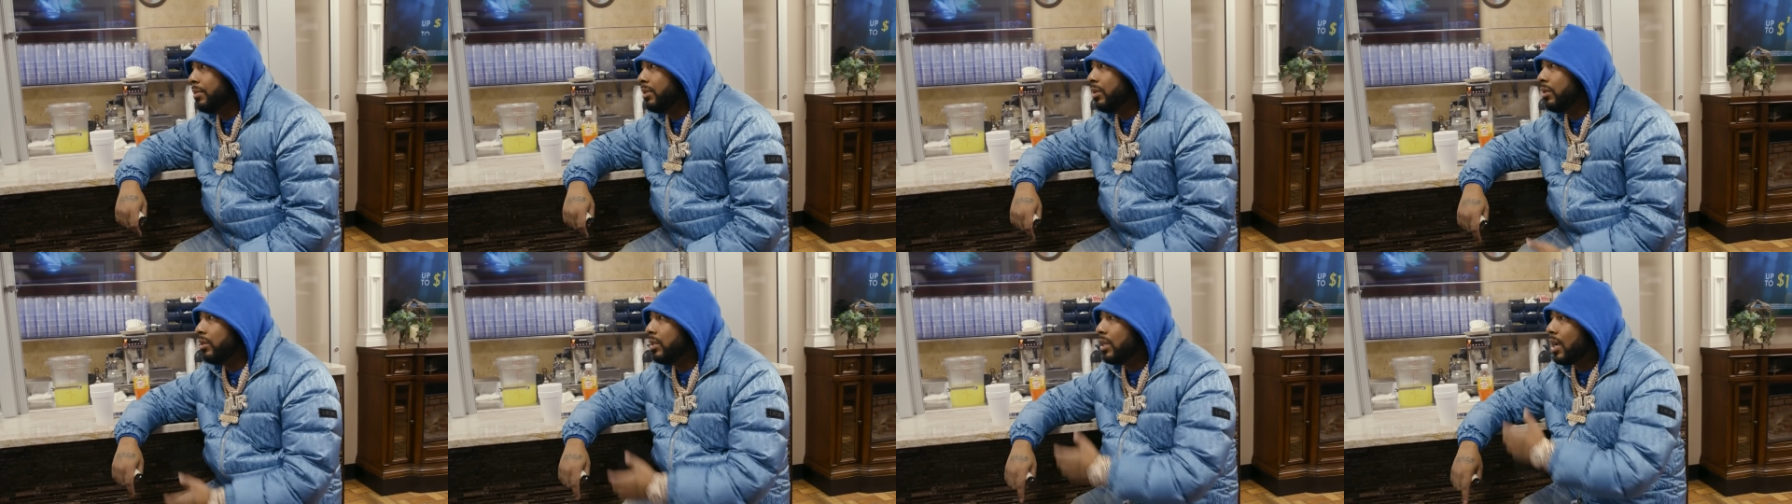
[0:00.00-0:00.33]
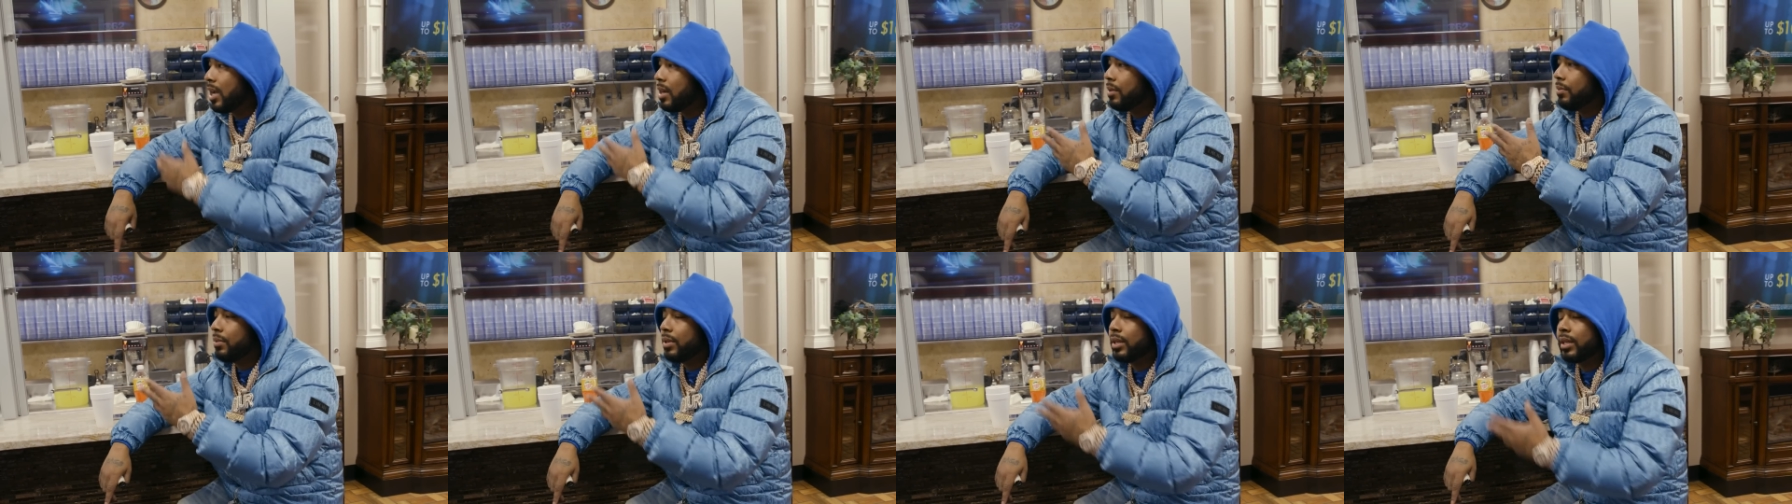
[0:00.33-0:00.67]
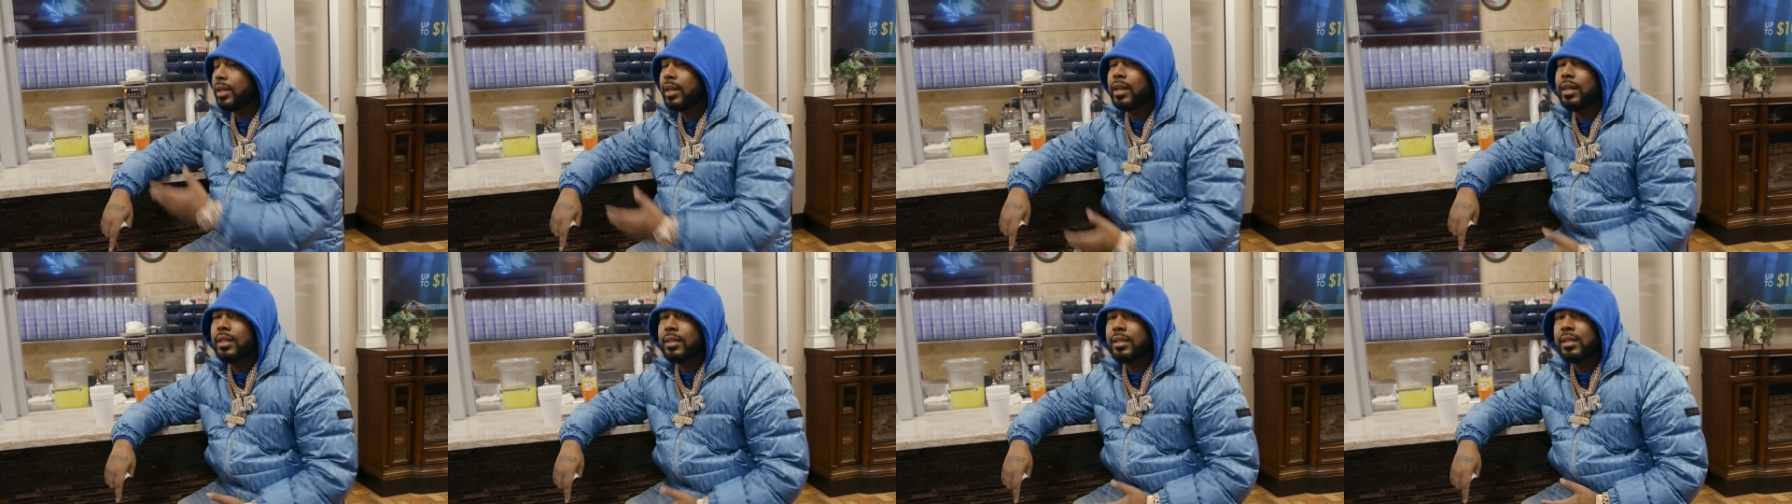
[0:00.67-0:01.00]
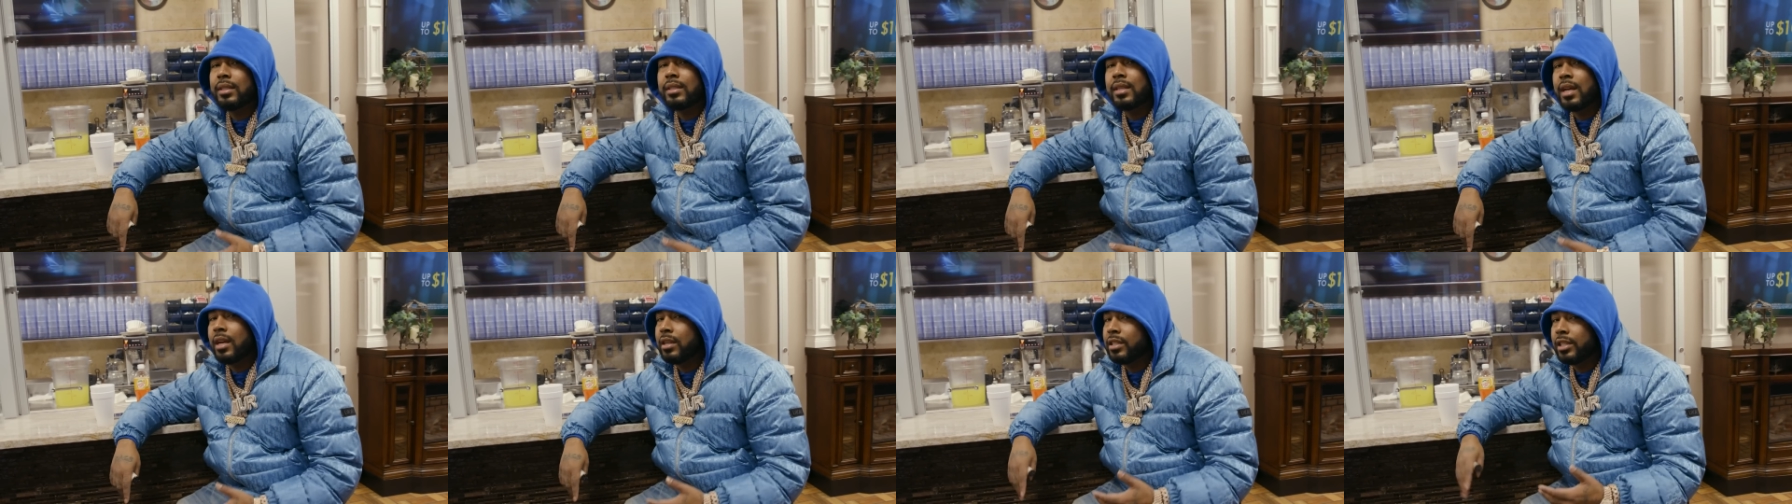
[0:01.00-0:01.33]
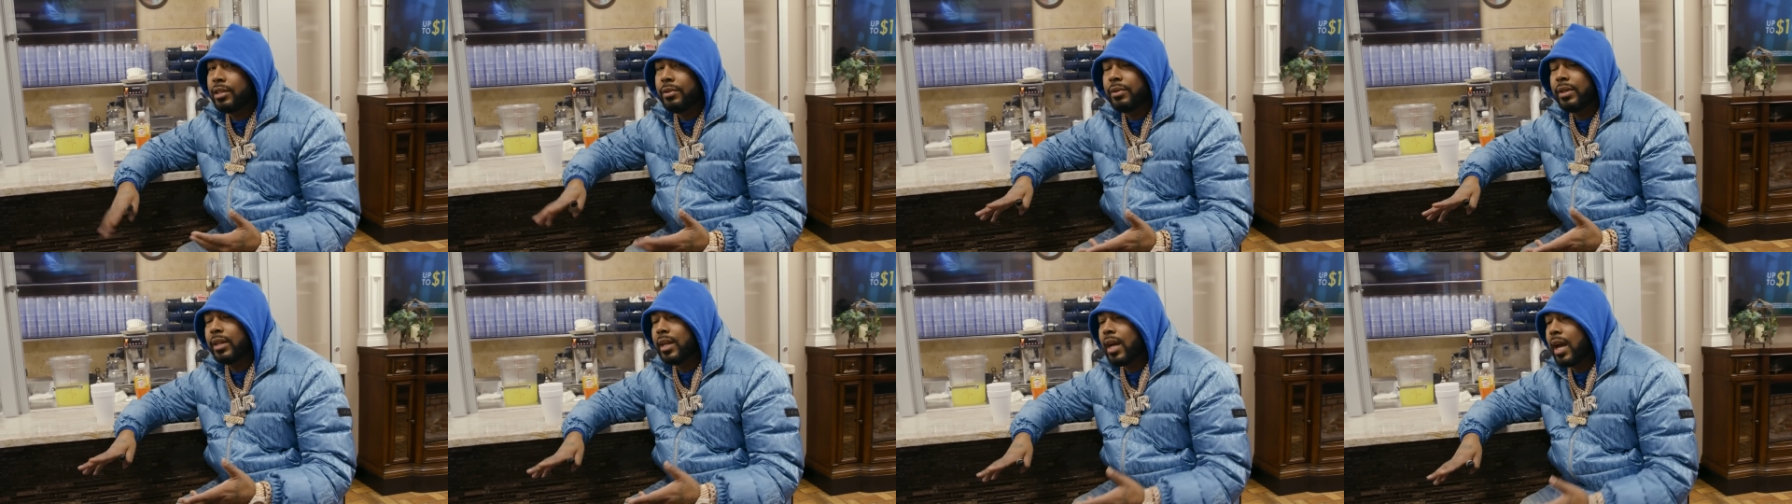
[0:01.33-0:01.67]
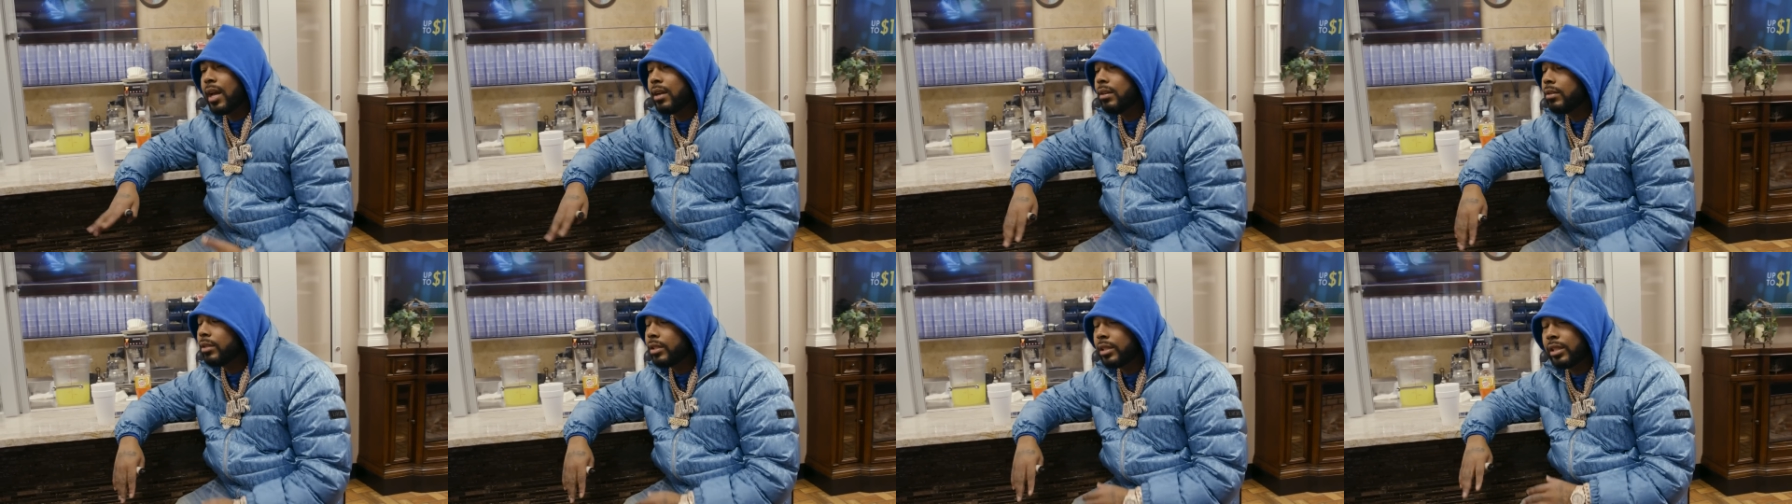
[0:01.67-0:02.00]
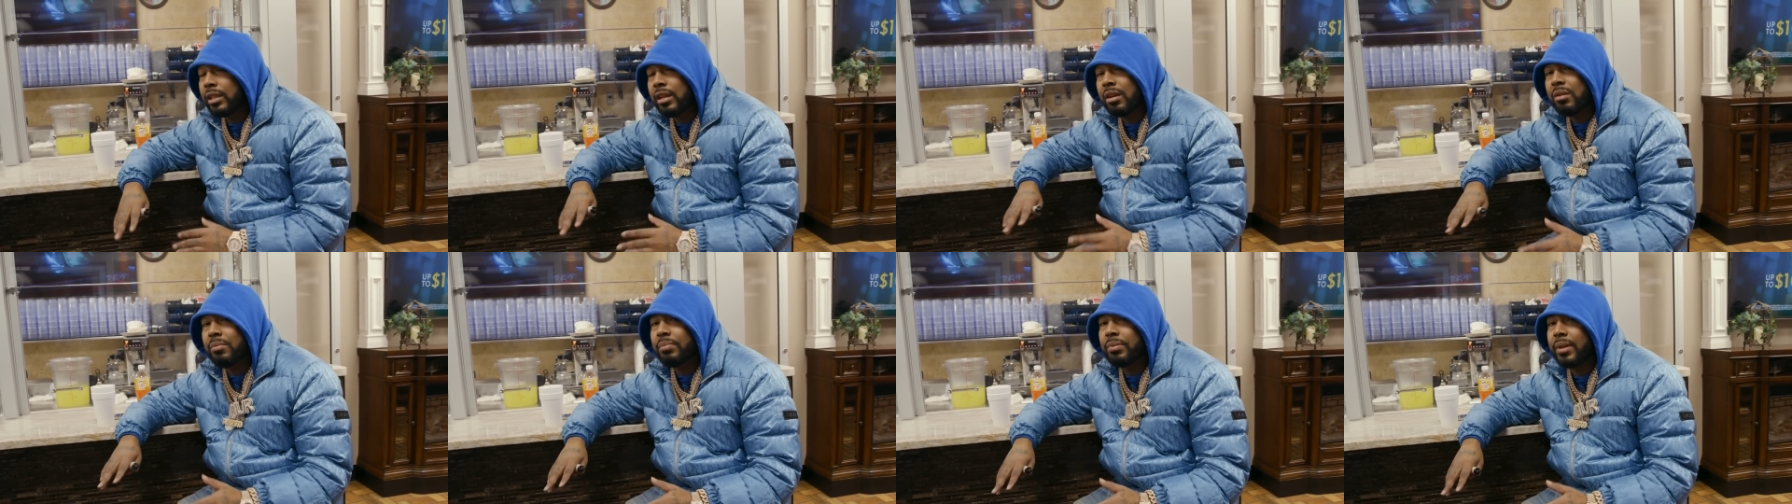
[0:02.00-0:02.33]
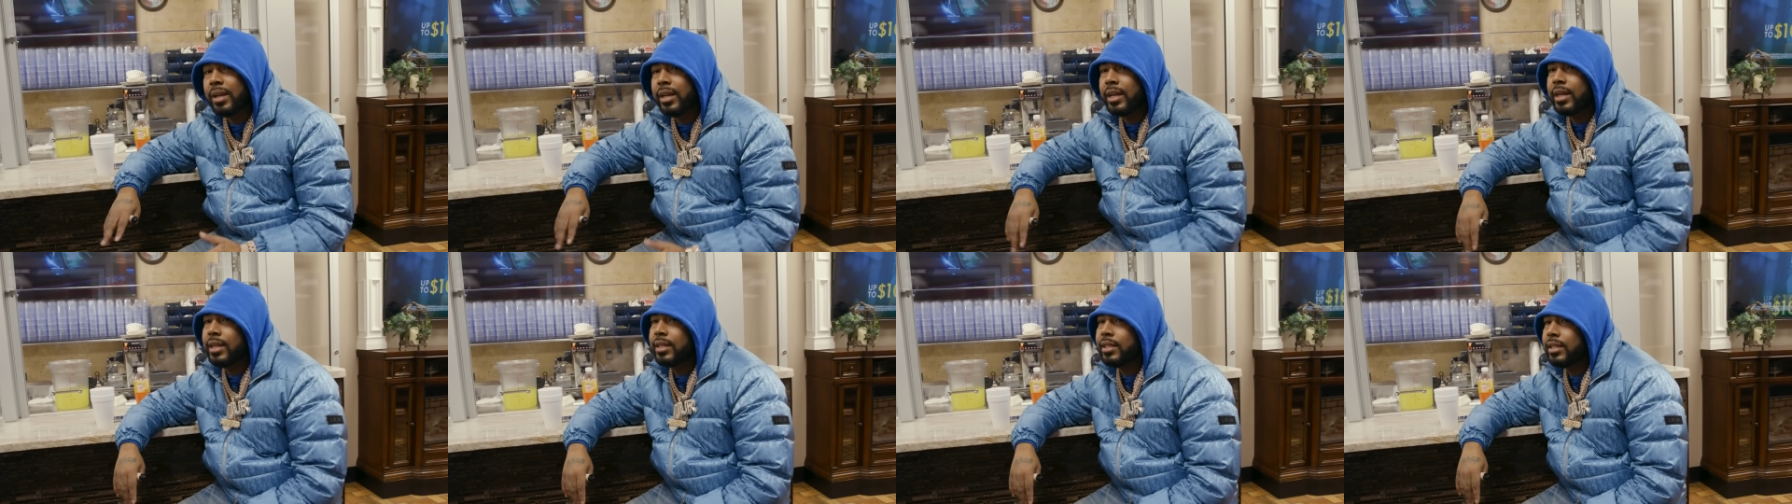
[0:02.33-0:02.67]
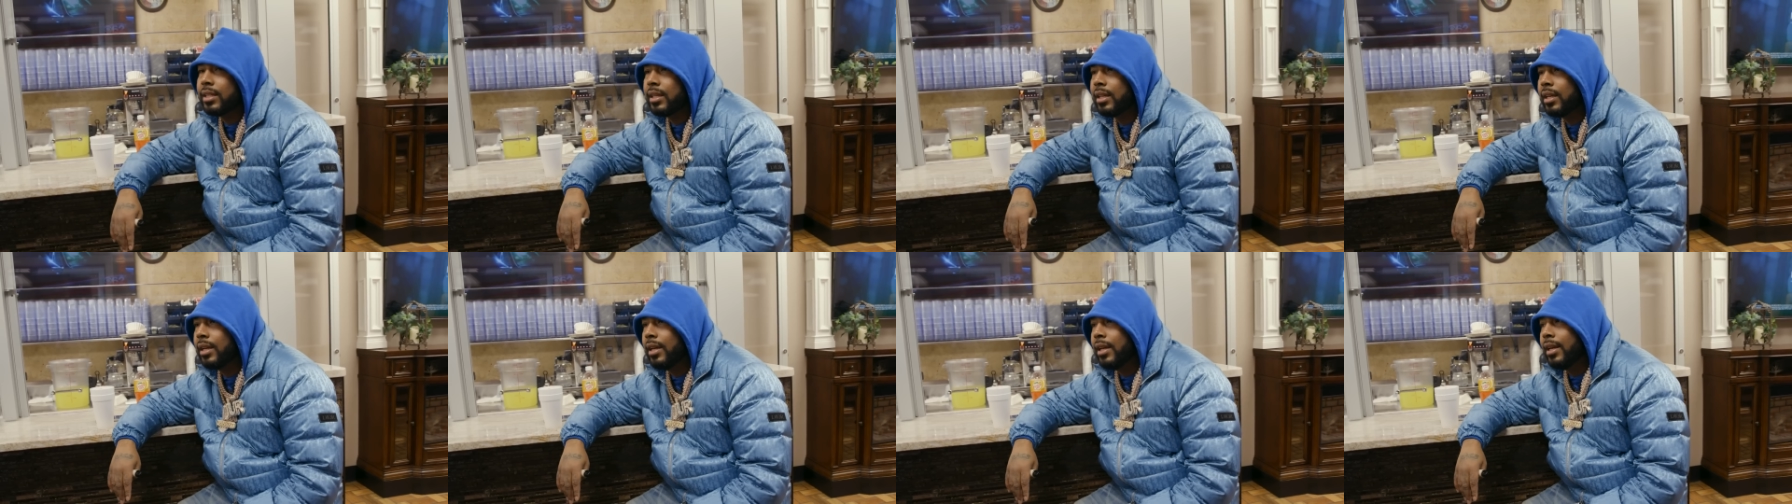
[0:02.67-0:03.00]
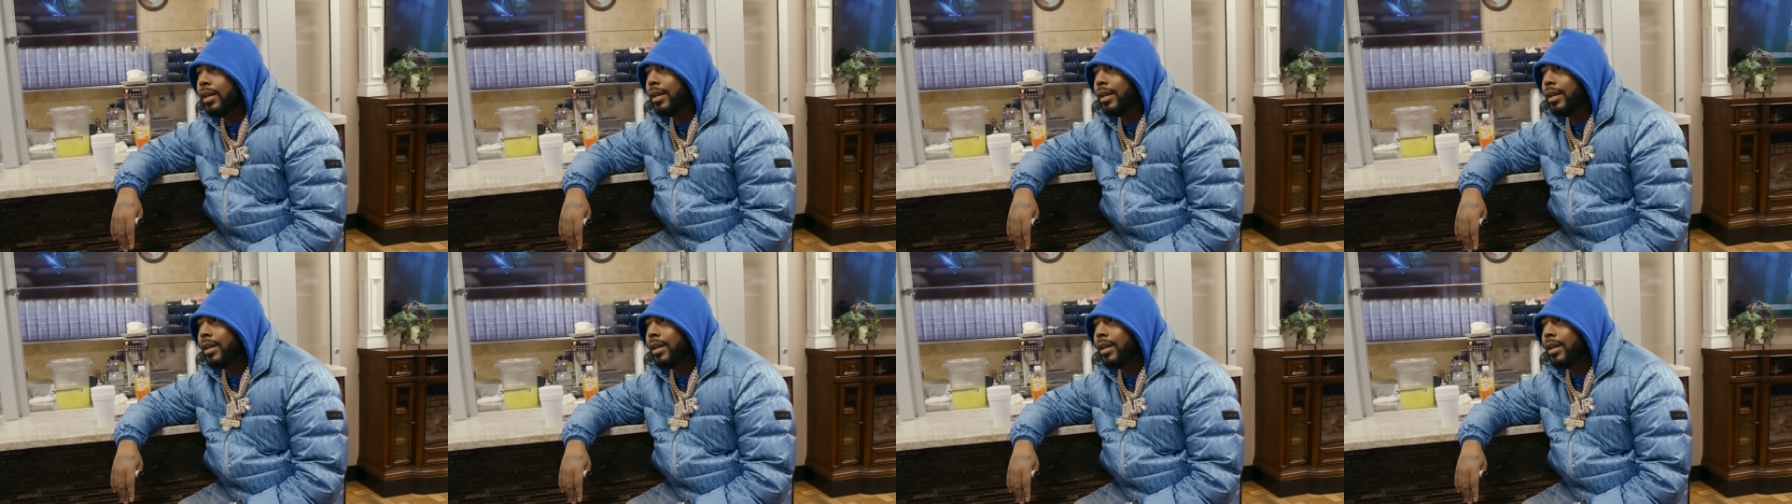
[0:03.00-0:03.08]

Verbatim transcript: You know, Donna would have cussed us out. She would have got on. She don't play that shit.